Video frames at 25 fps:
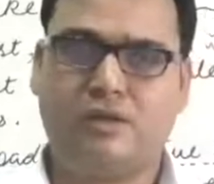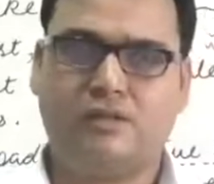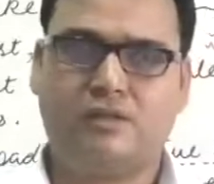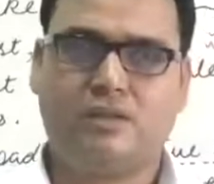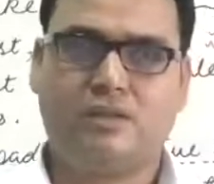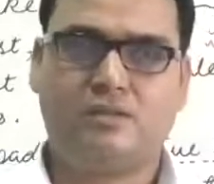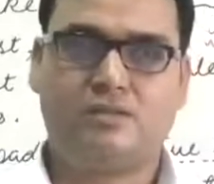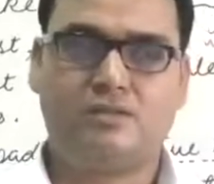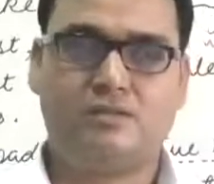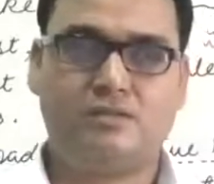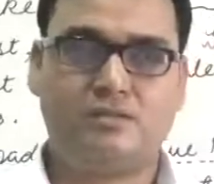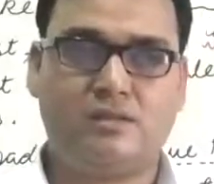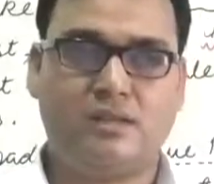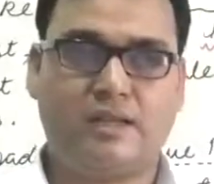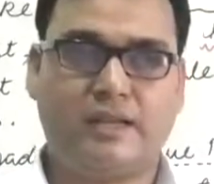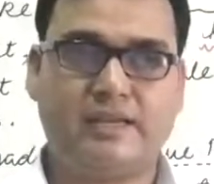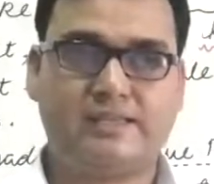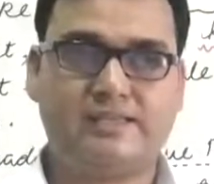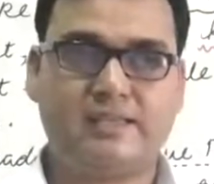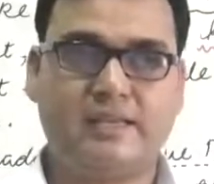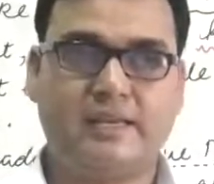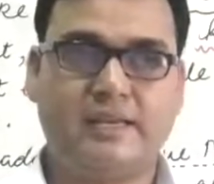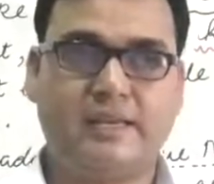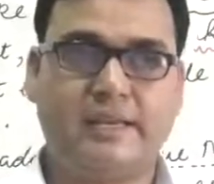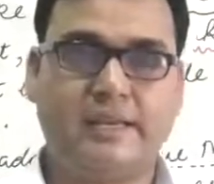the
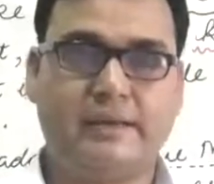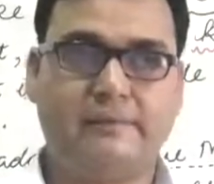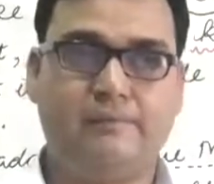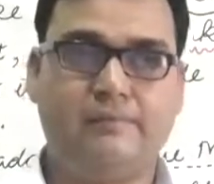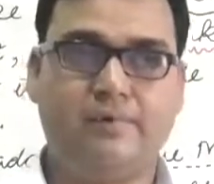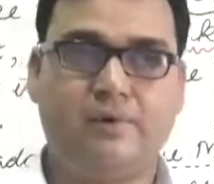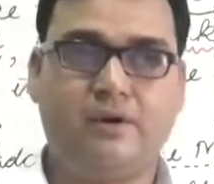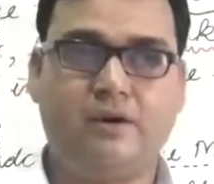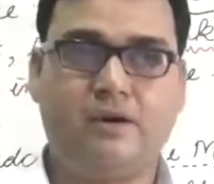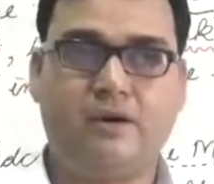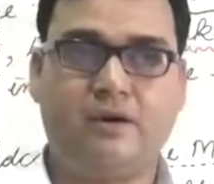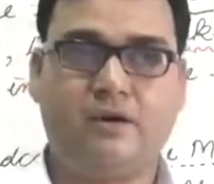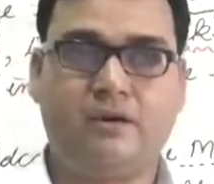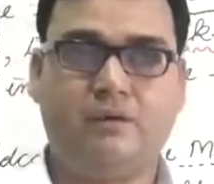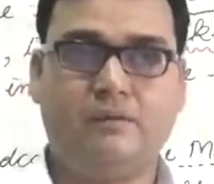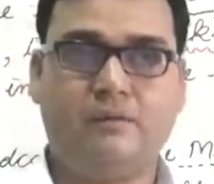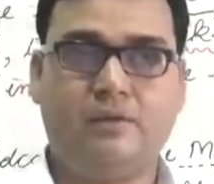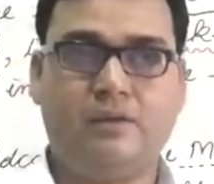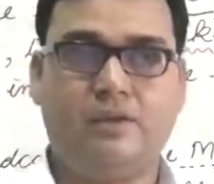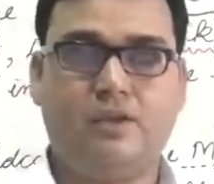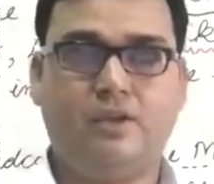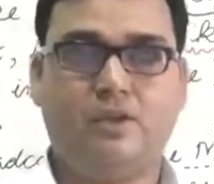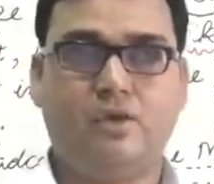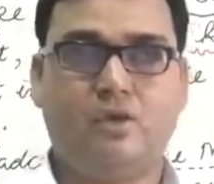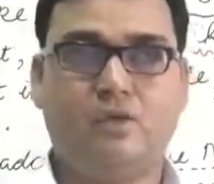exile,
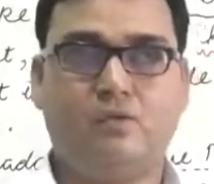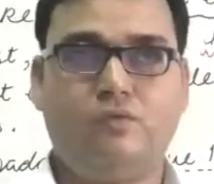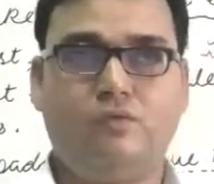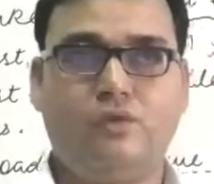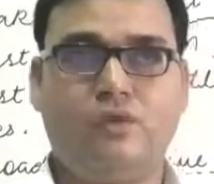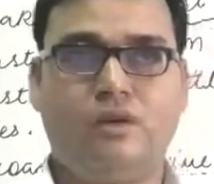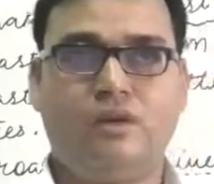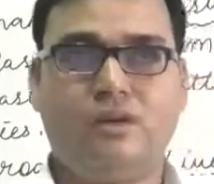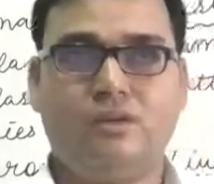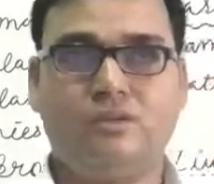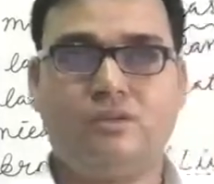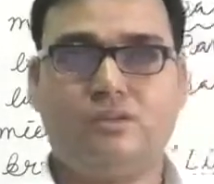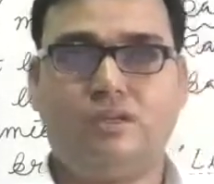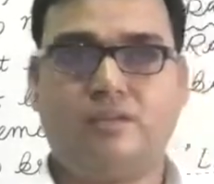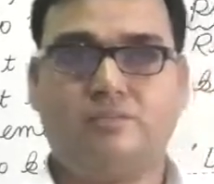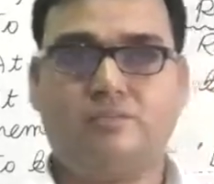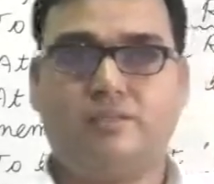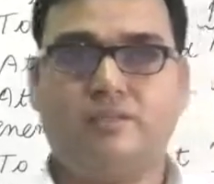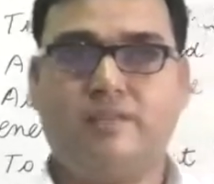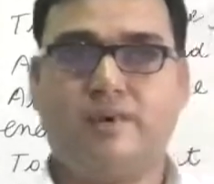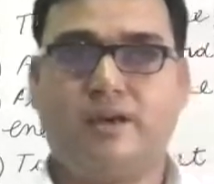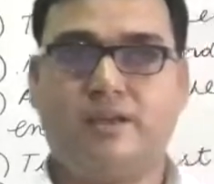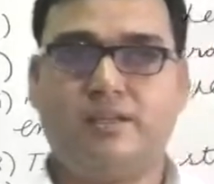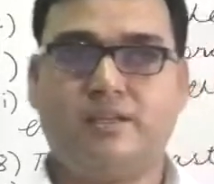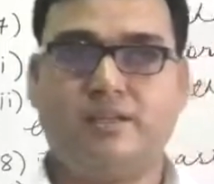
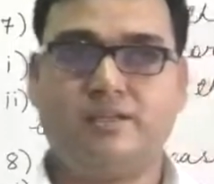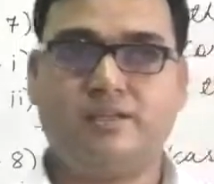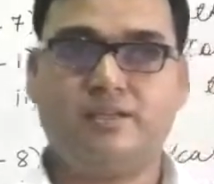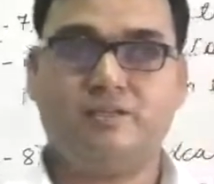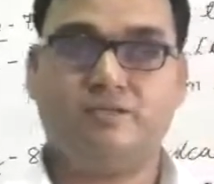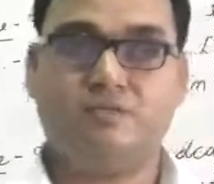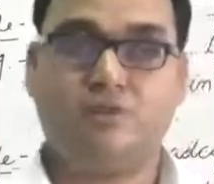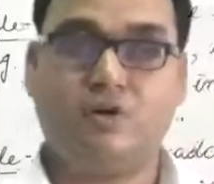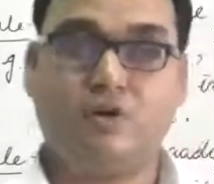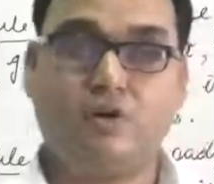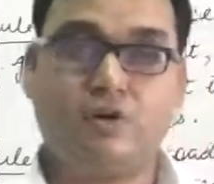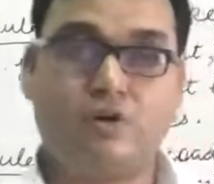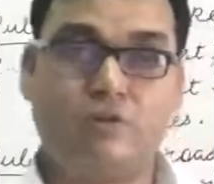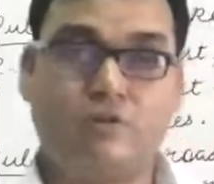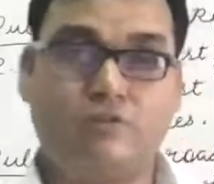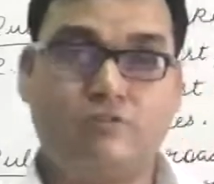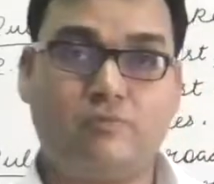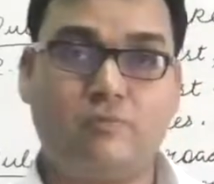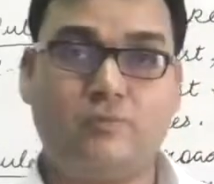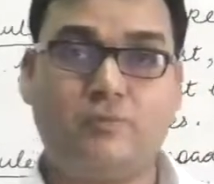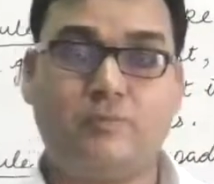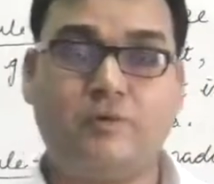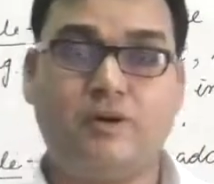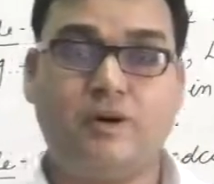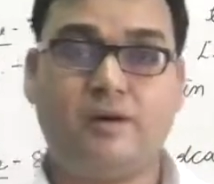the war
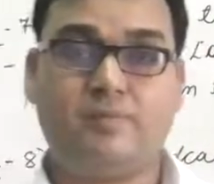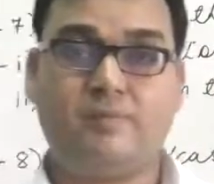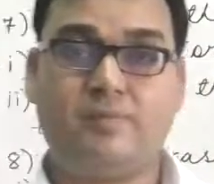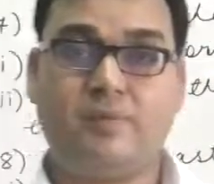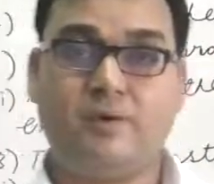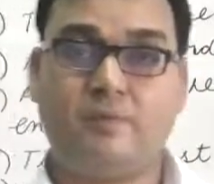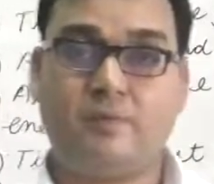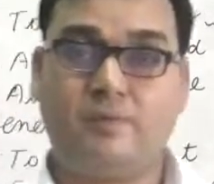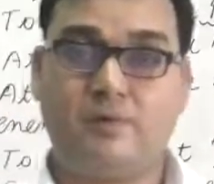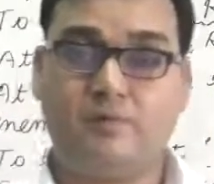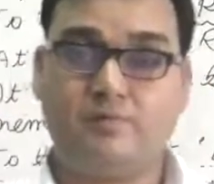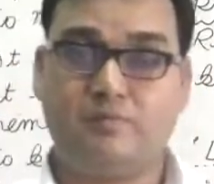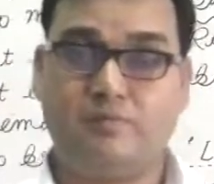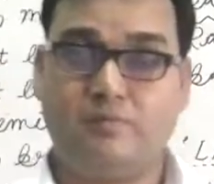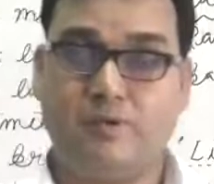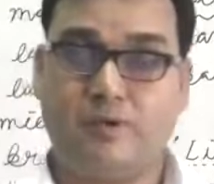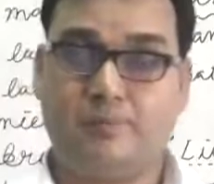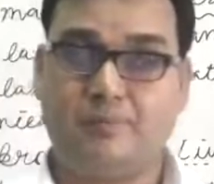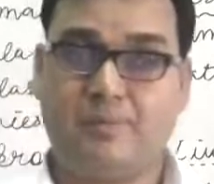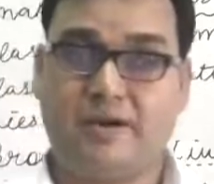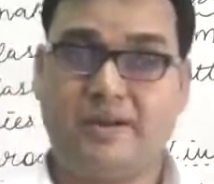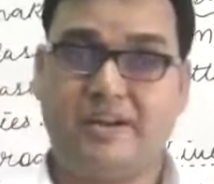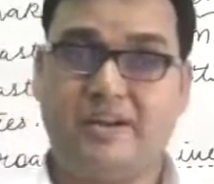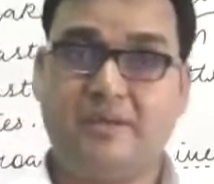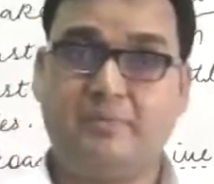
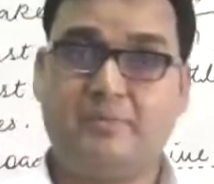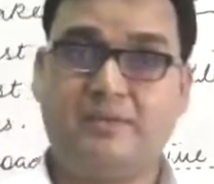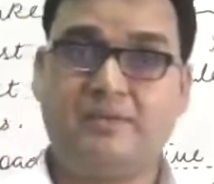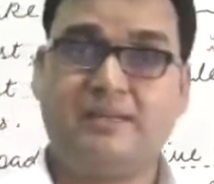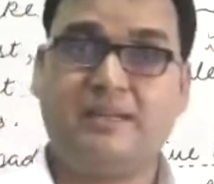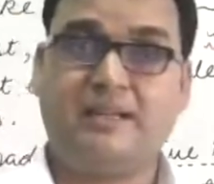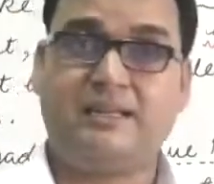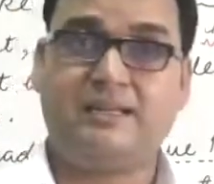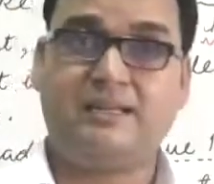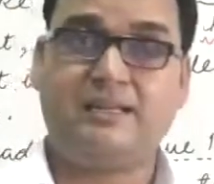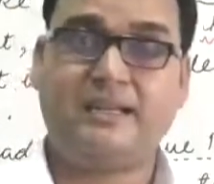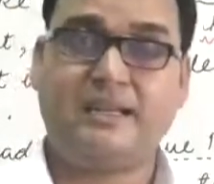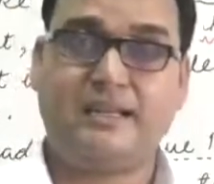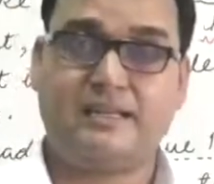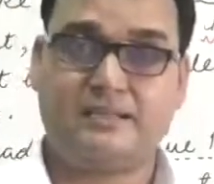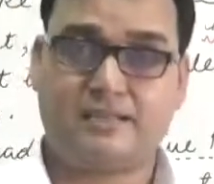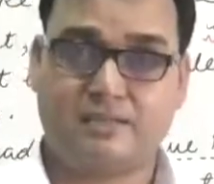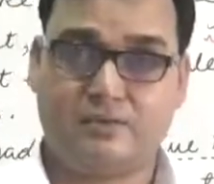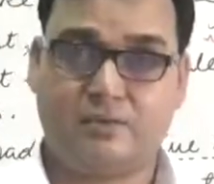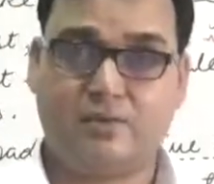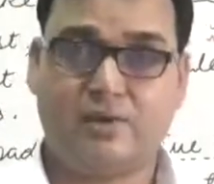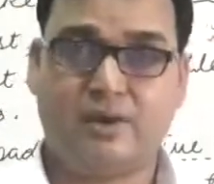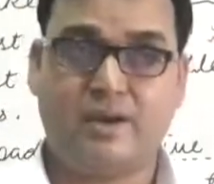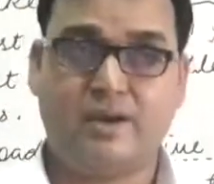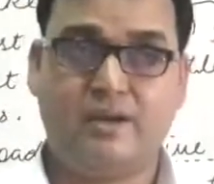of Panipat, like that,
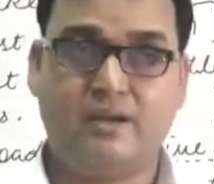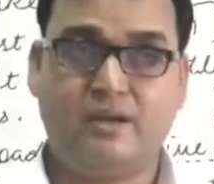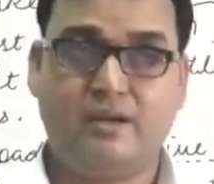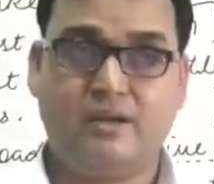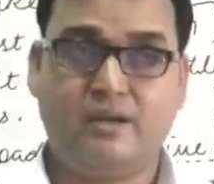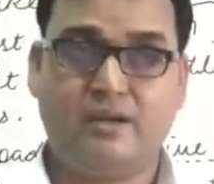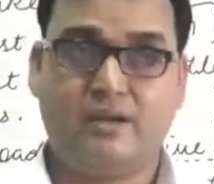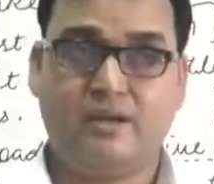okay?